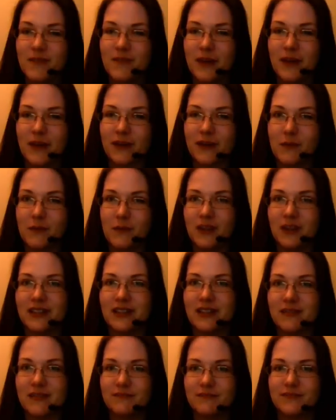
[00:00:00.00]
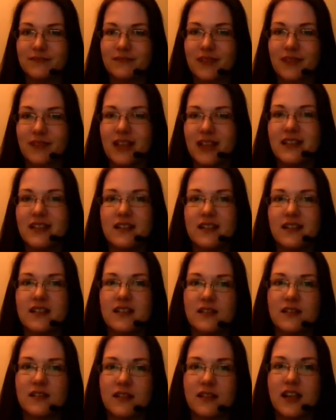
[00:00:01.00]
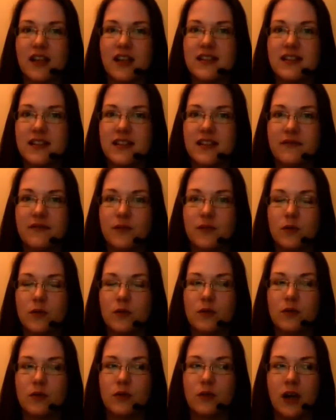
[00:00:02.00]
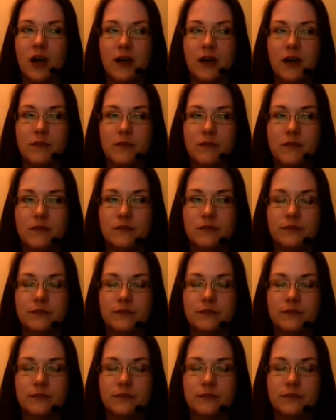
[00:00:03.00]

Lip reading: bearing in mind. In this article that I did for The